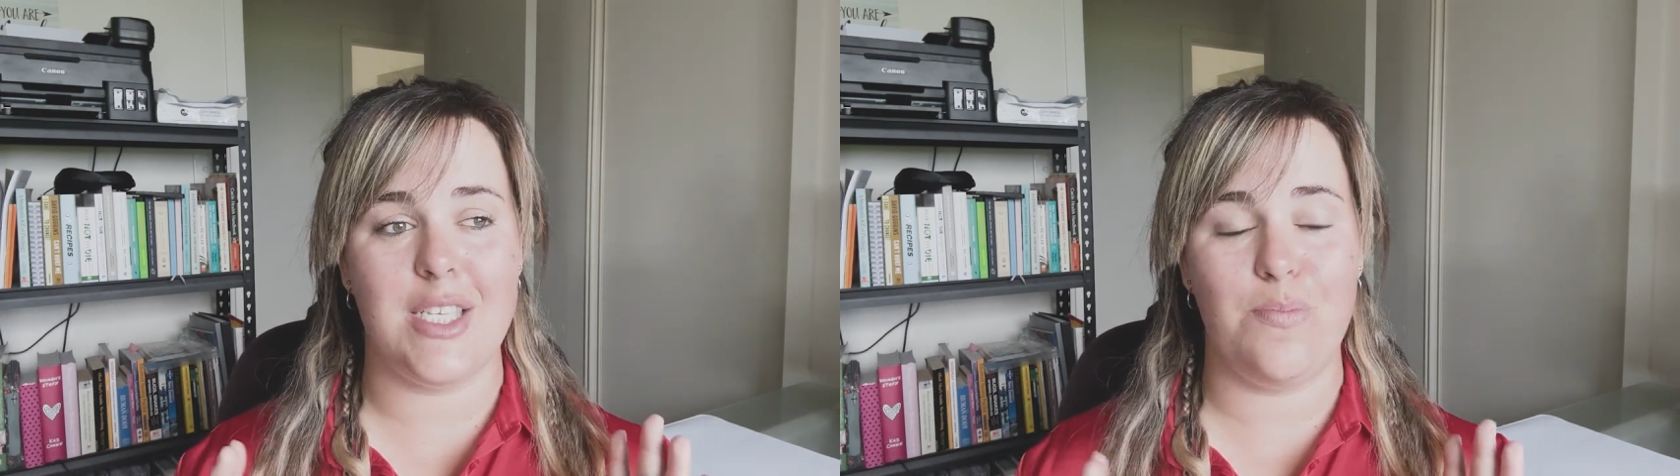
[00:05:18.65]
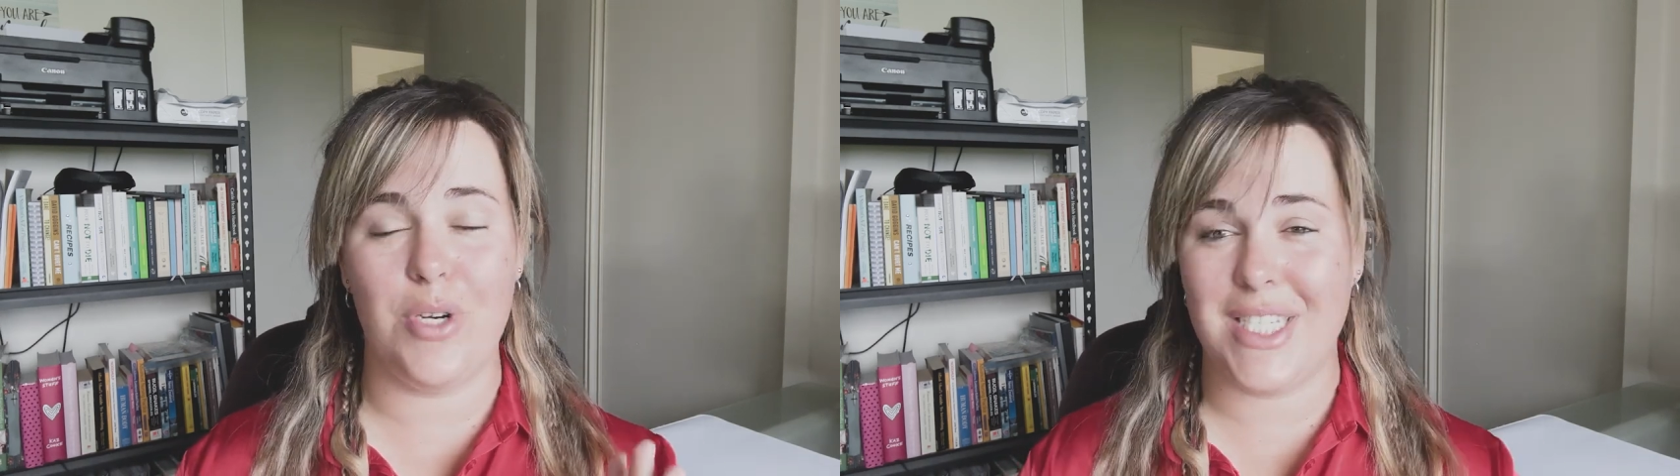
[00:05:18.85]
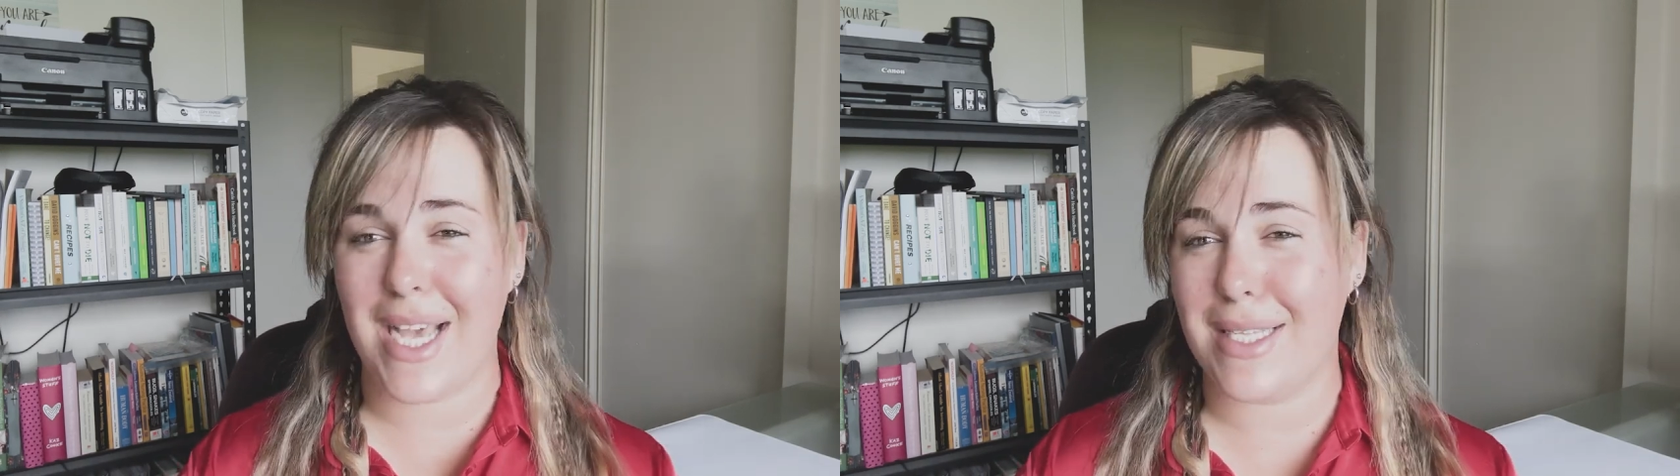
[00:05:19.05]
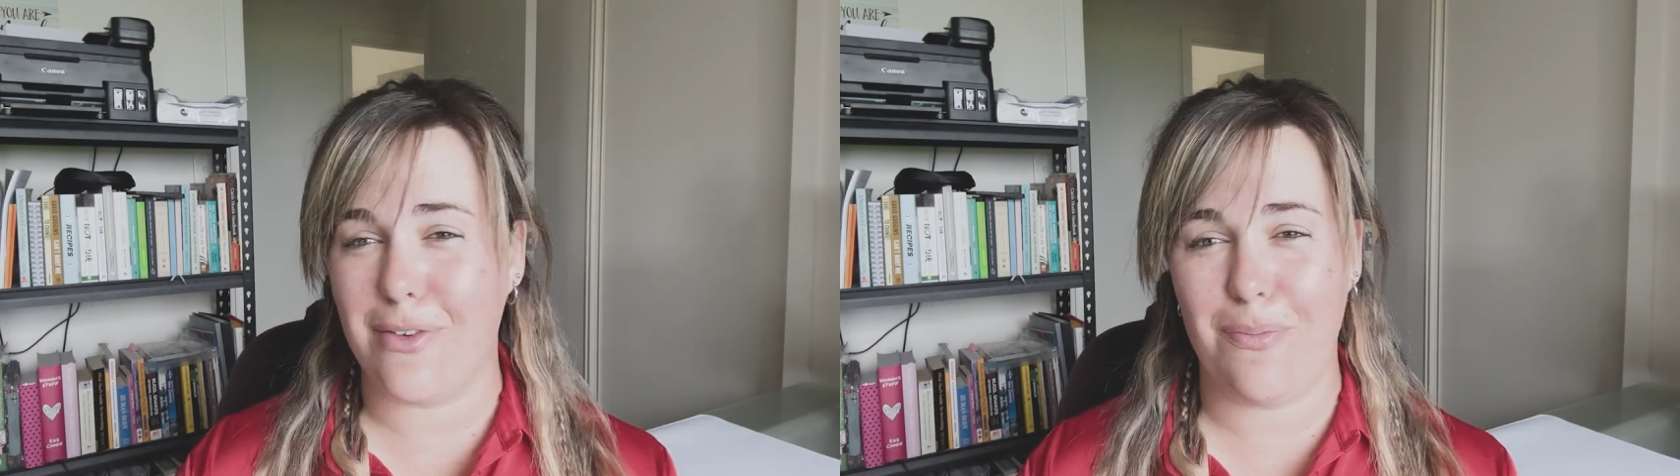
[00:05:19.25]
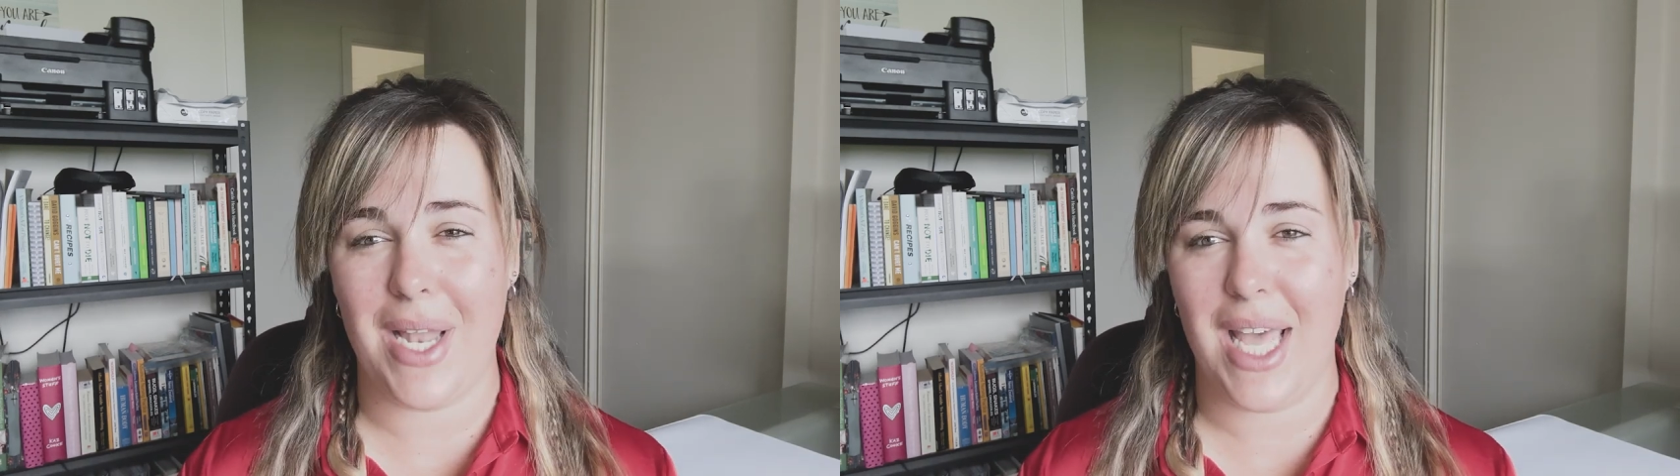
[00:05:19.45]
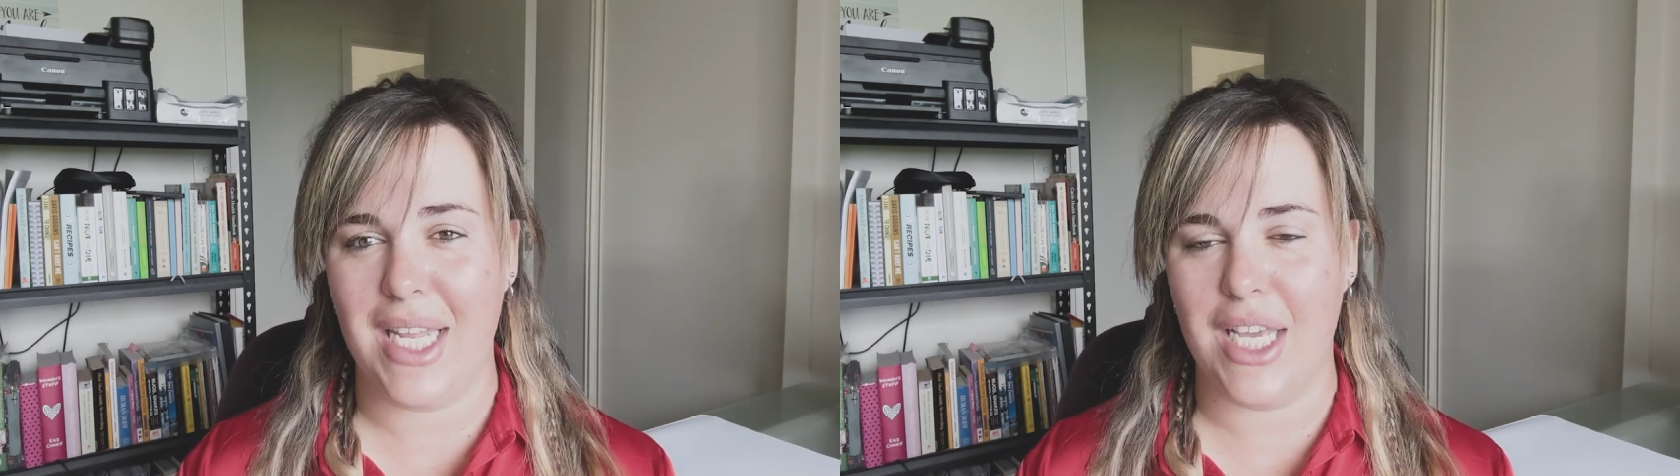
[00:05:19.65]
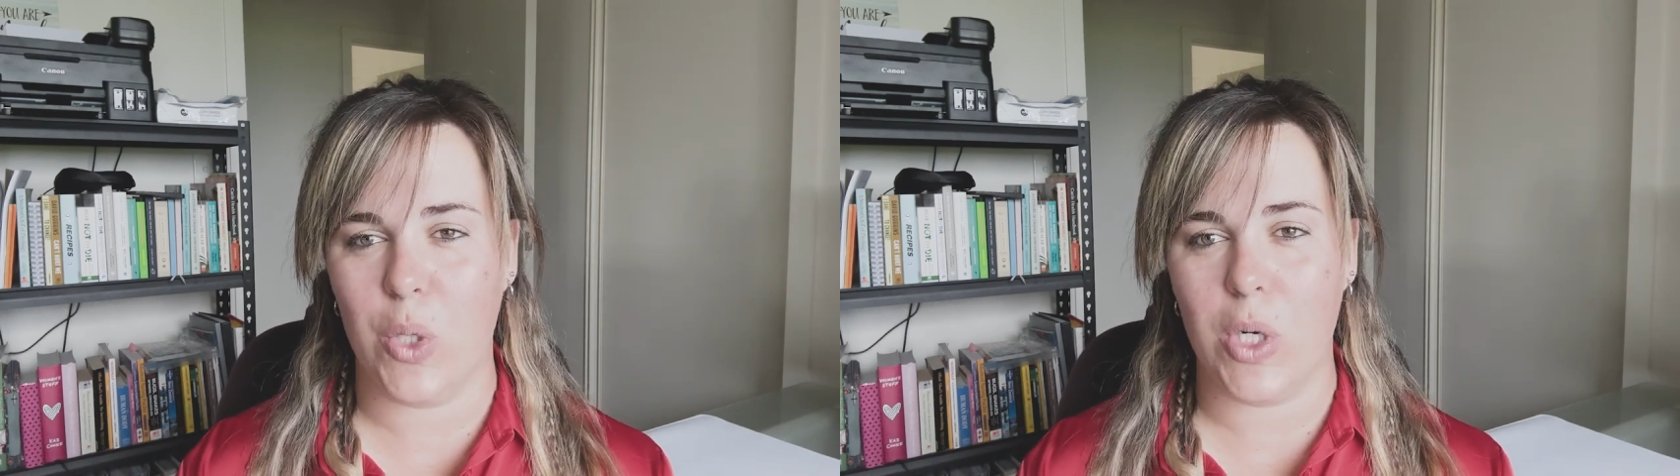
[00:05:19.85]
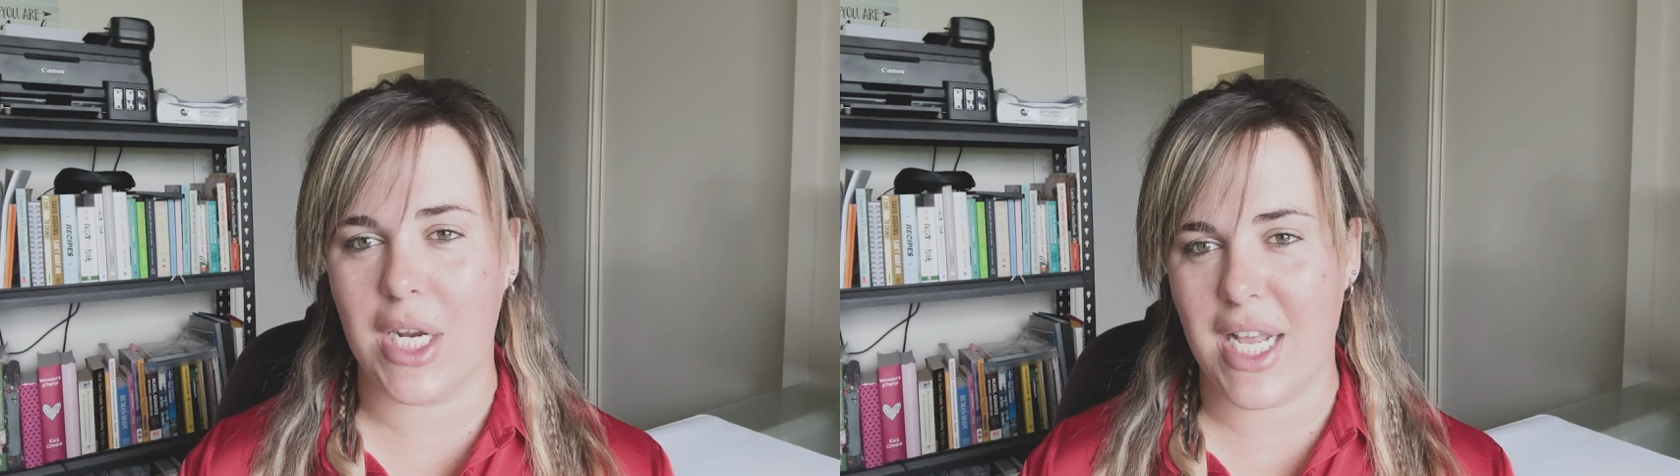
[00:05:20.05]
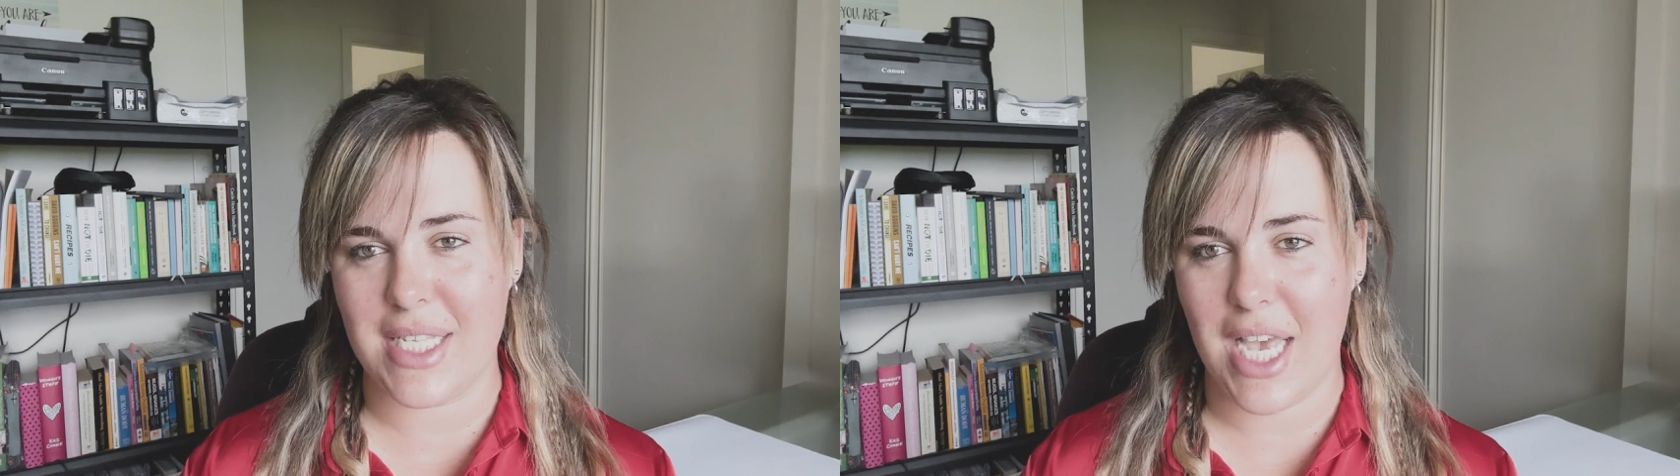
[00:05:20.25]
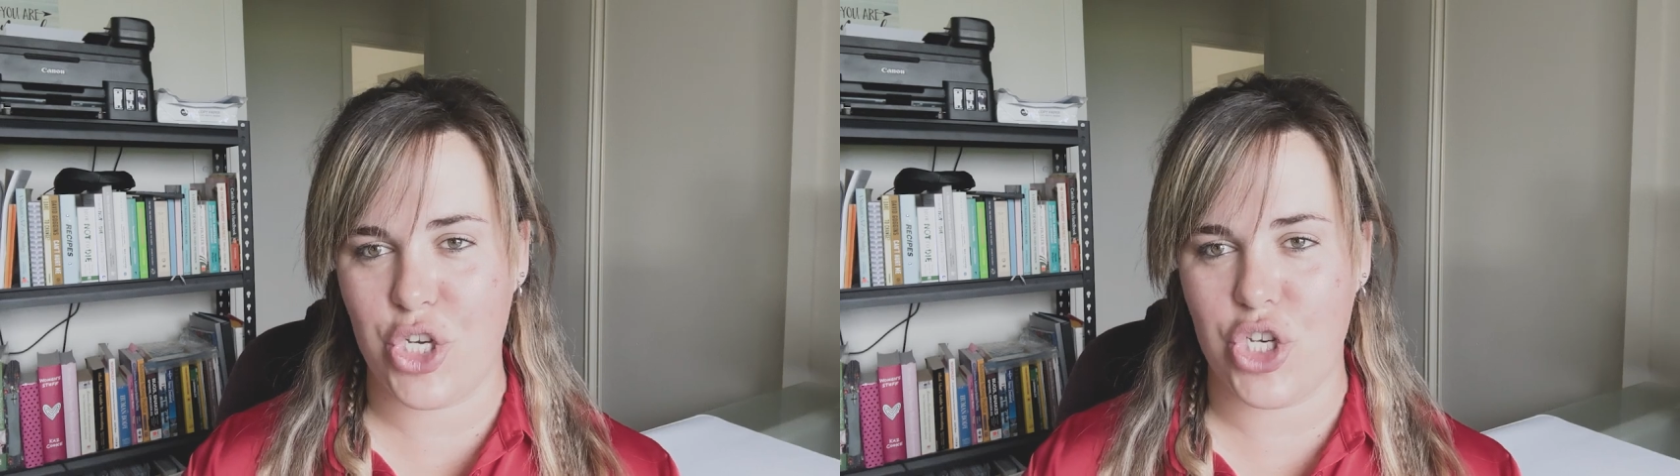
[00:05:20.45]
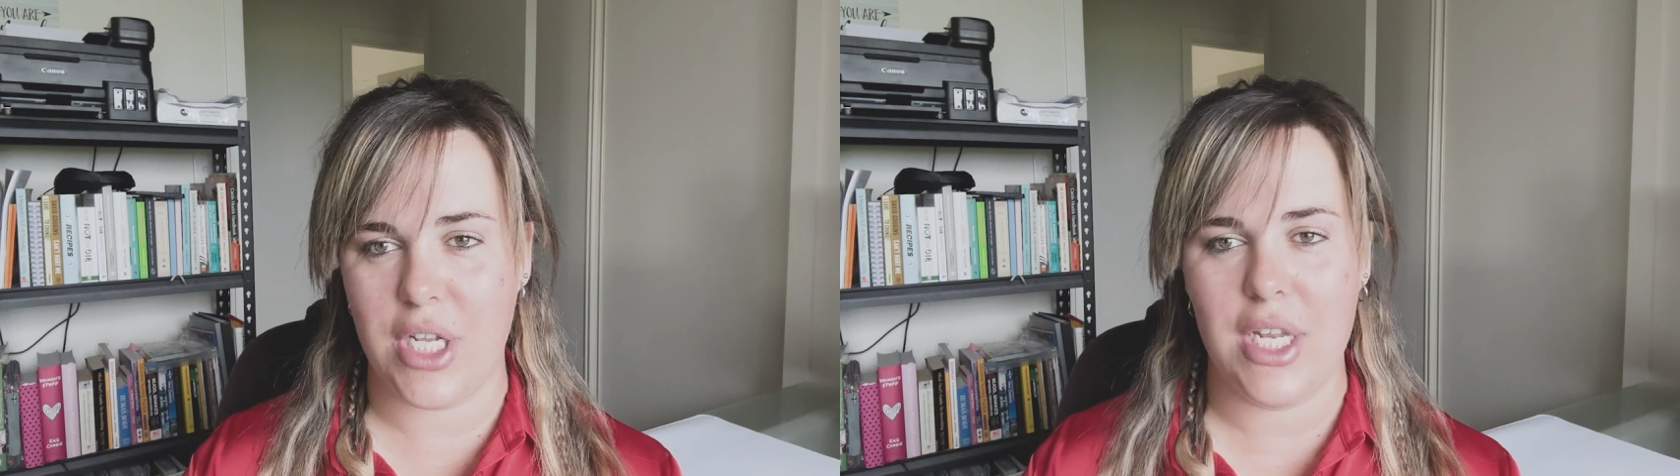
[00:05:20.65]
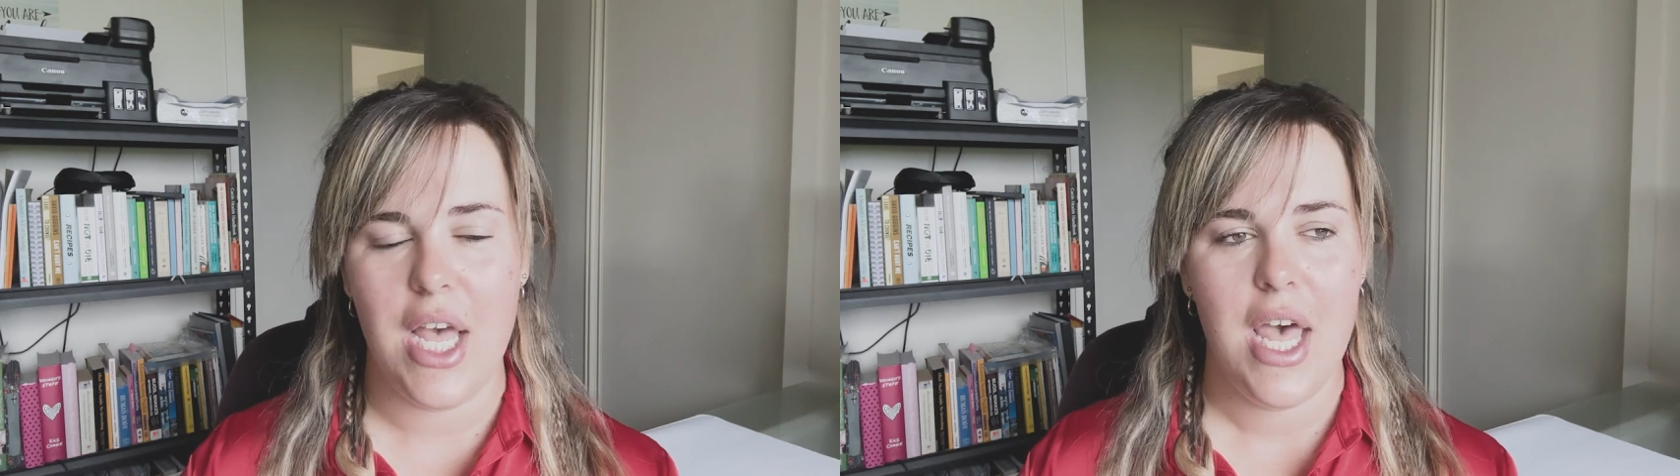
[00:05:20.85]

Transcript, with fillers: productive planning, organization.